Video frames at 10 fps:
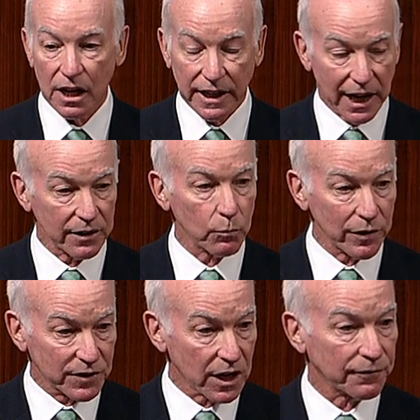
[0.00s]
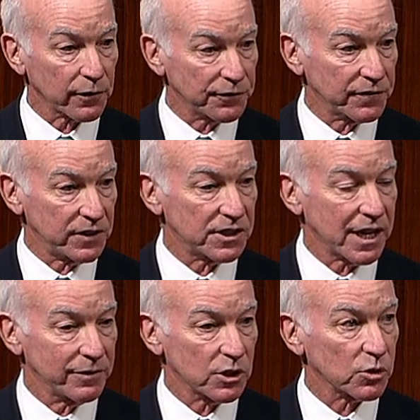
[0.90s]
Again, we've done it for
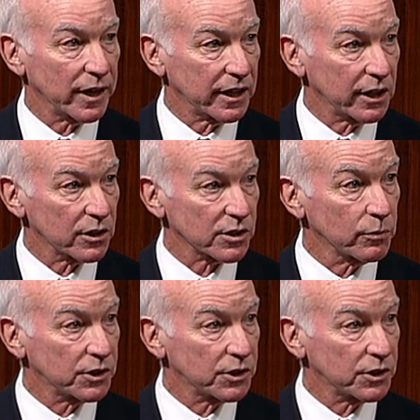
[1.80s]
57 straight years,